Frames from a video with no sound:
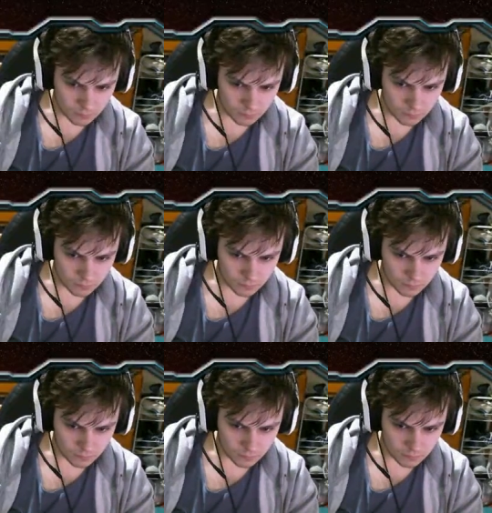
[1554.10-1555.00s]

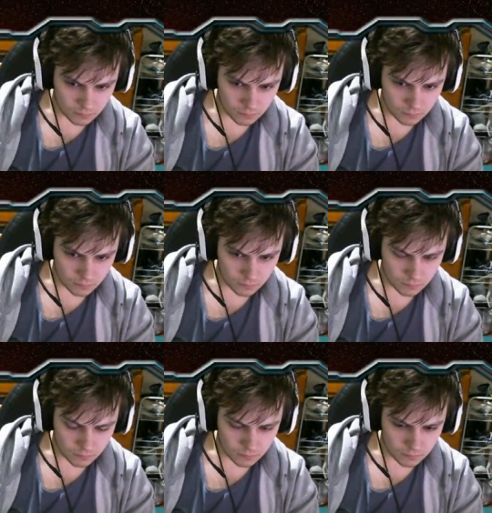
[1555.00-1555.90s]

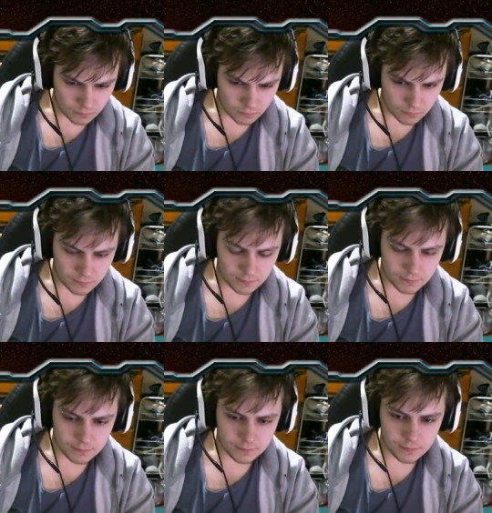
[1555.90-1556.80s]

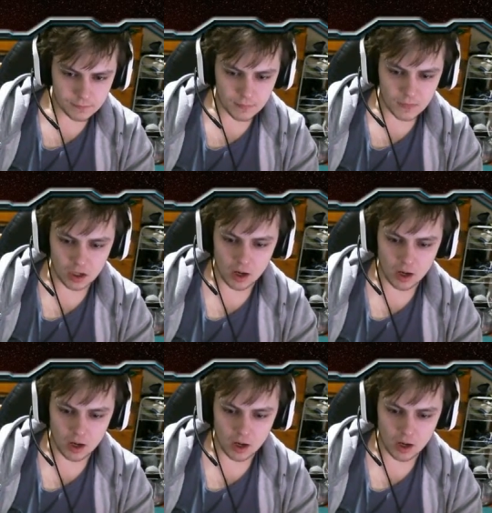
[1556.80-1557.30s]
Nothing is said.